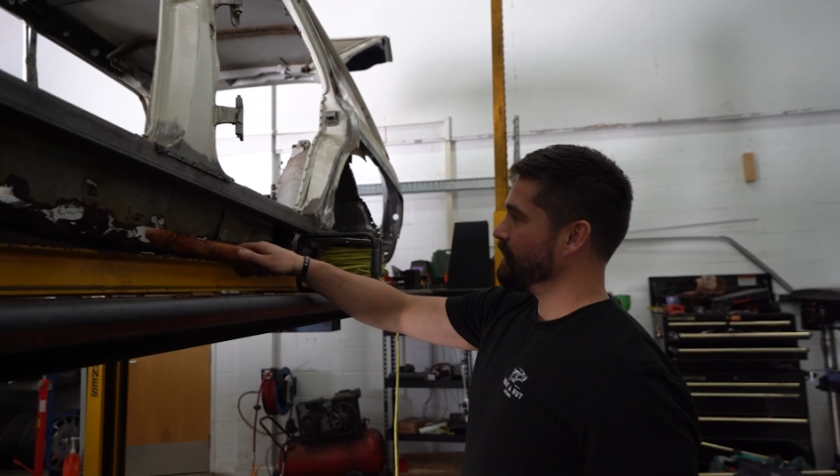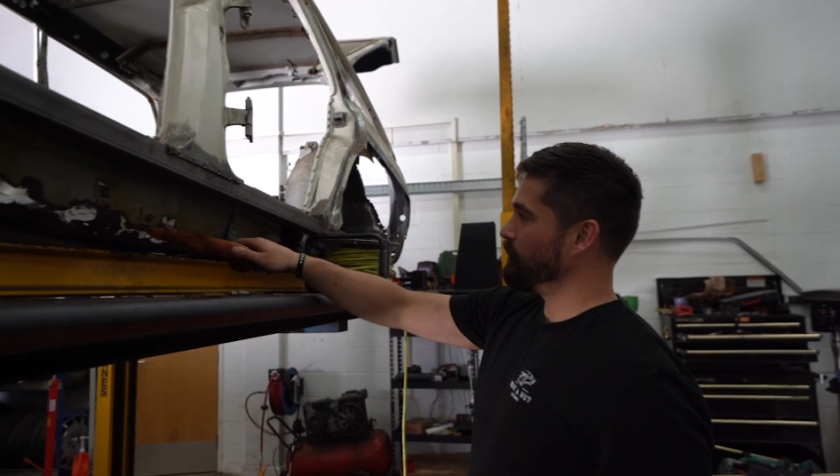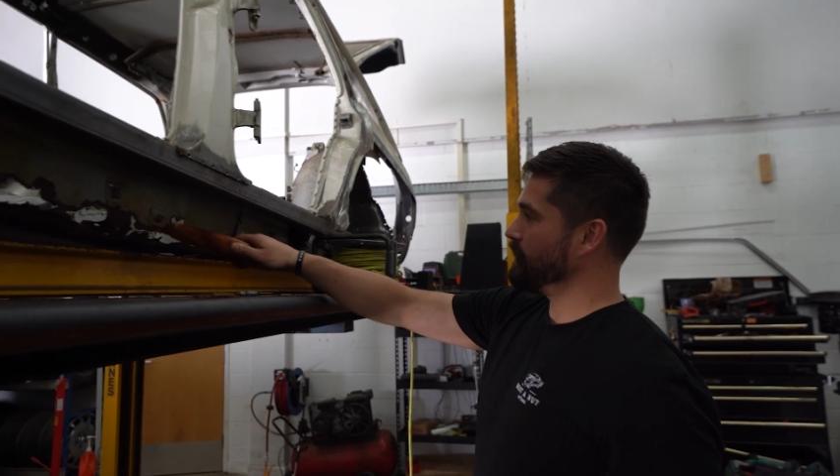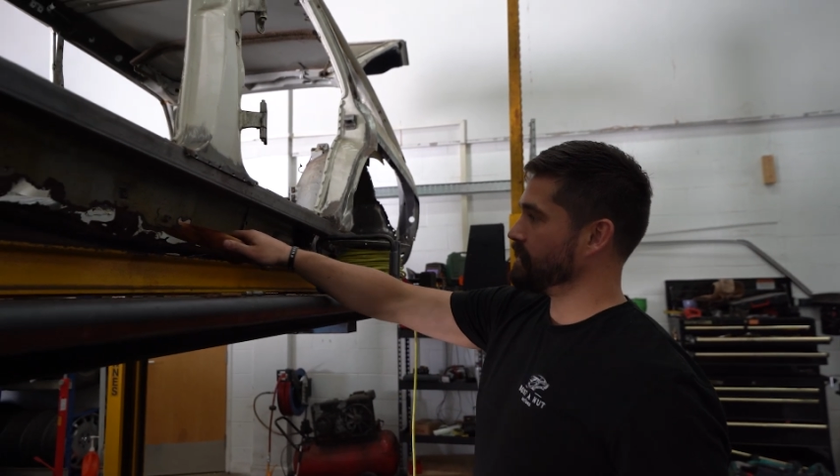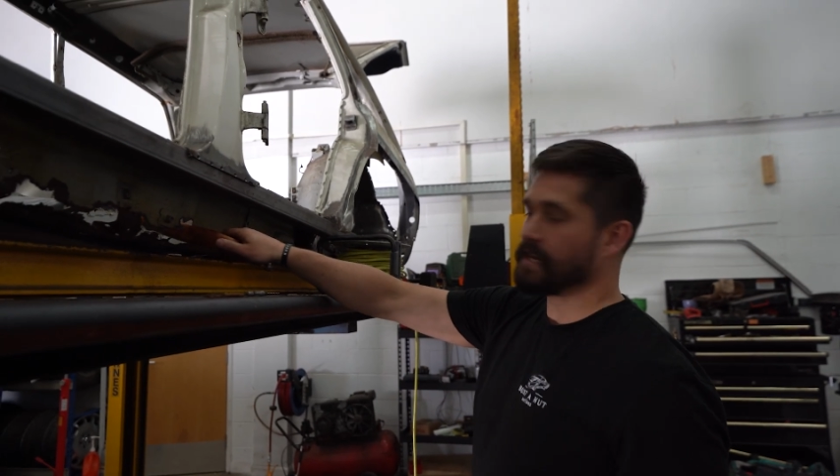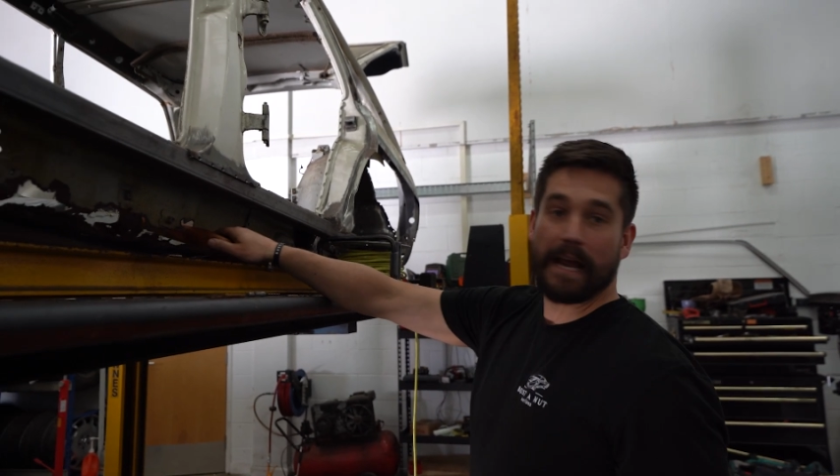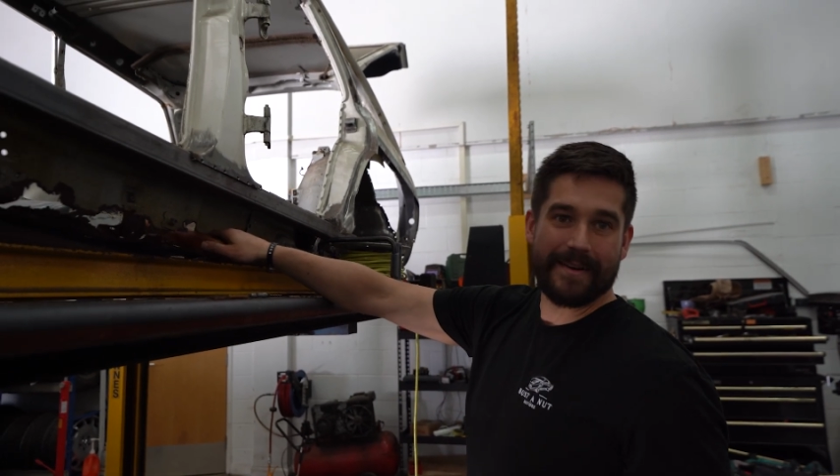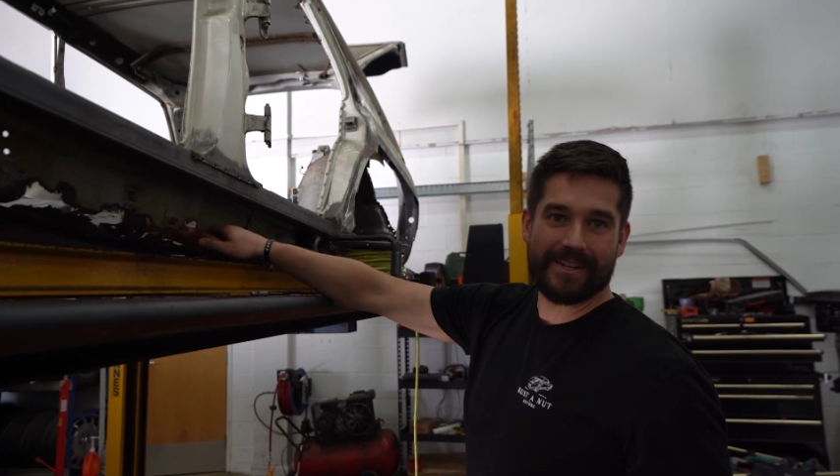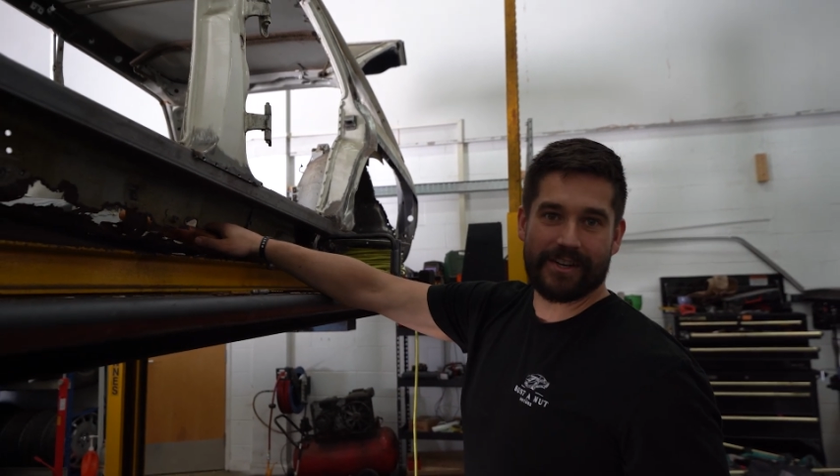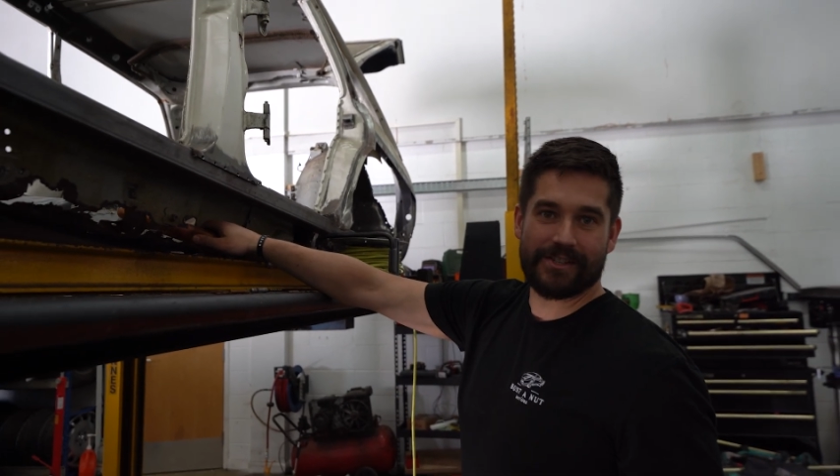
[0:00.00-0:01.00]
this is how
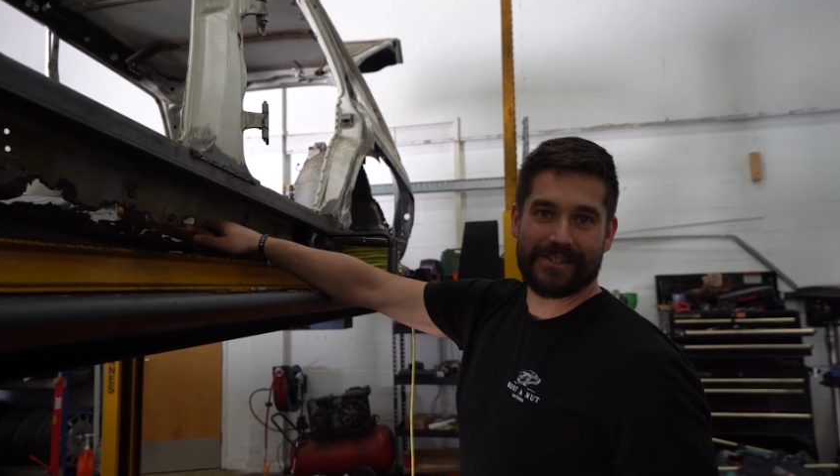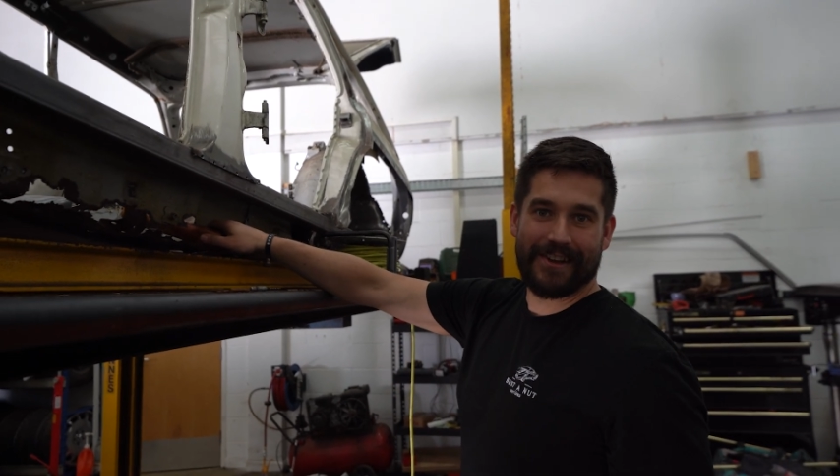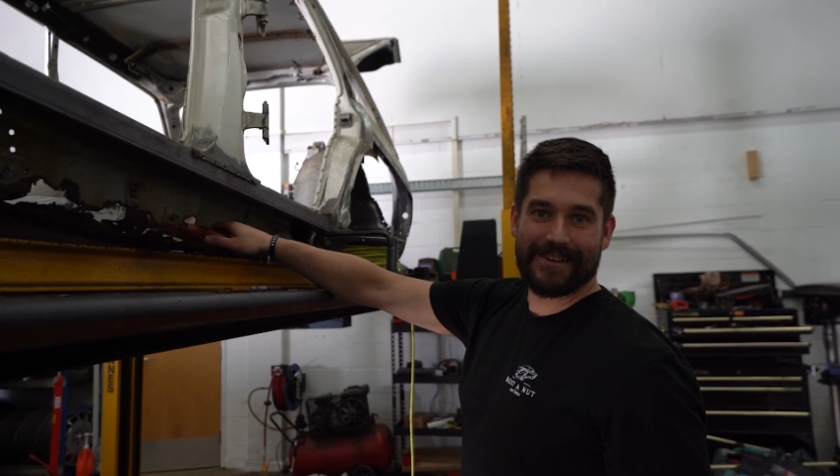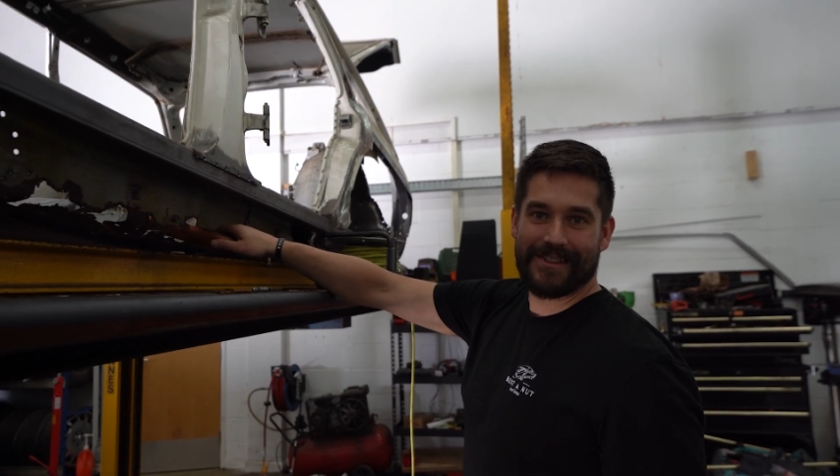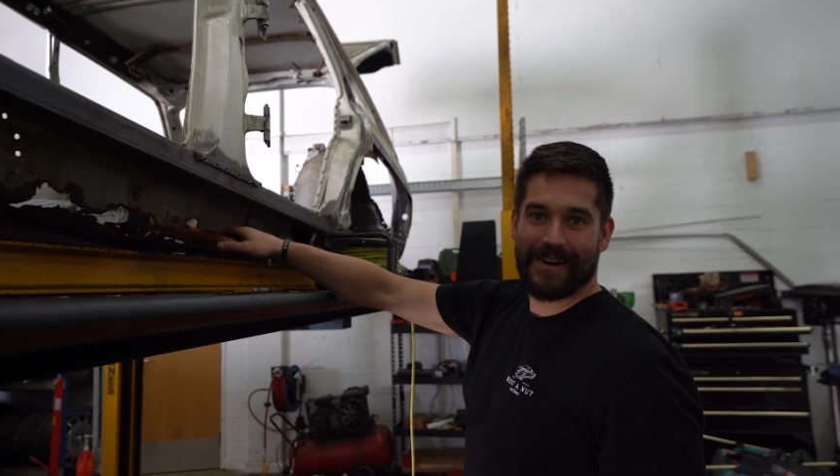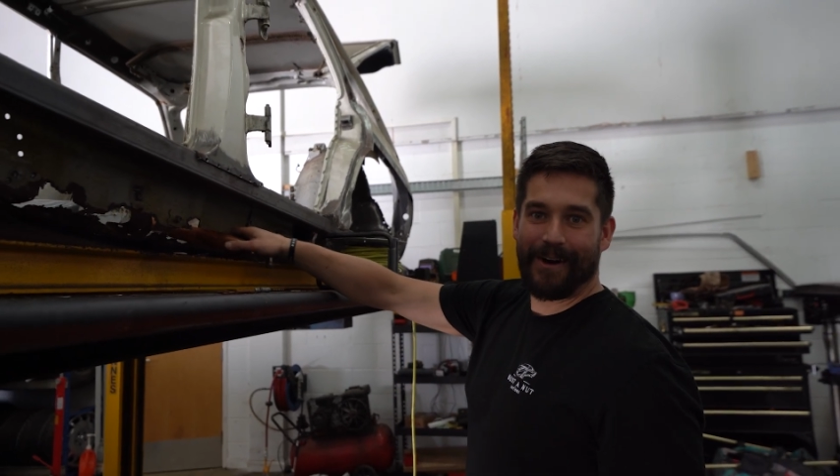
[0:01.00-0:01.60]
we judge the size of the